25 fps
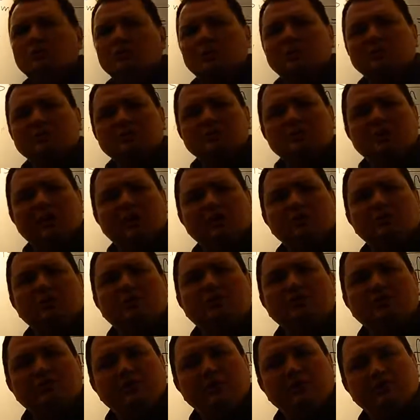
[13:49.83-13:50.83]
What kind
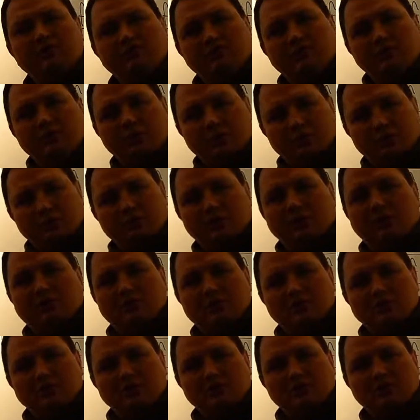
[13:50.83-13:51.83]
of formula
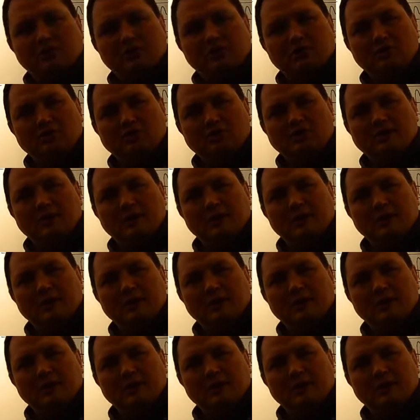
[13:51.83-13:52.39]
we should use?